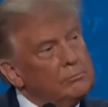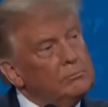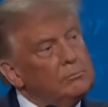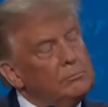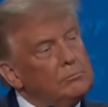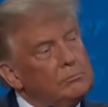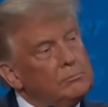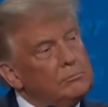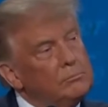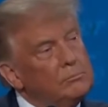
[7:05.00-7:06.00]

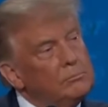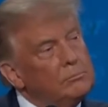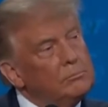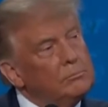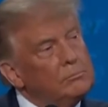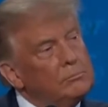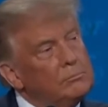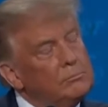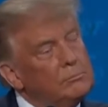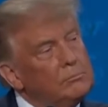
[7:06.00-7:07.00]

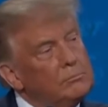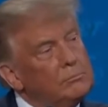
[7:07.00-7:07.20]
(not speaking)